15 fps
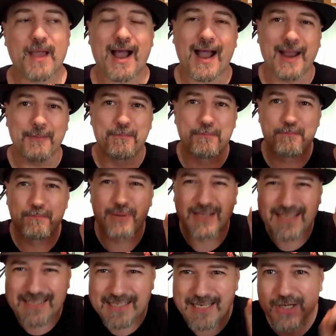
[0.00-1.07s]
I
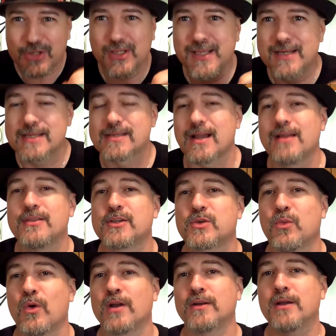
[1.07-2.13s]
particularly designed
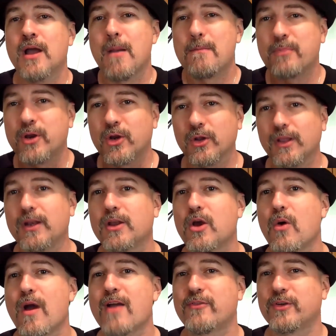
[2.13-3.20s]
this one purely to
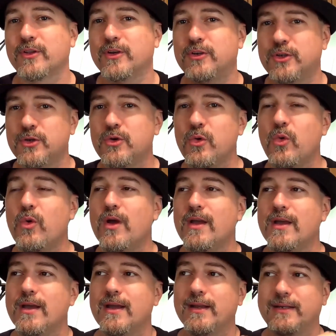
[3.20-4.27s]
go after the two
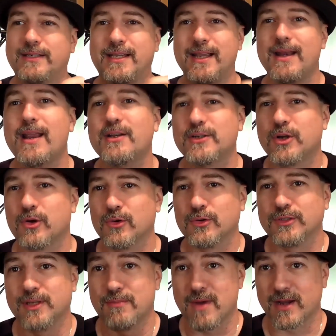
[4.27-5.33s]
teenage
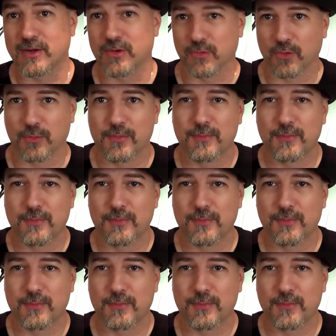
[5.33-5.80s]
girls in my group.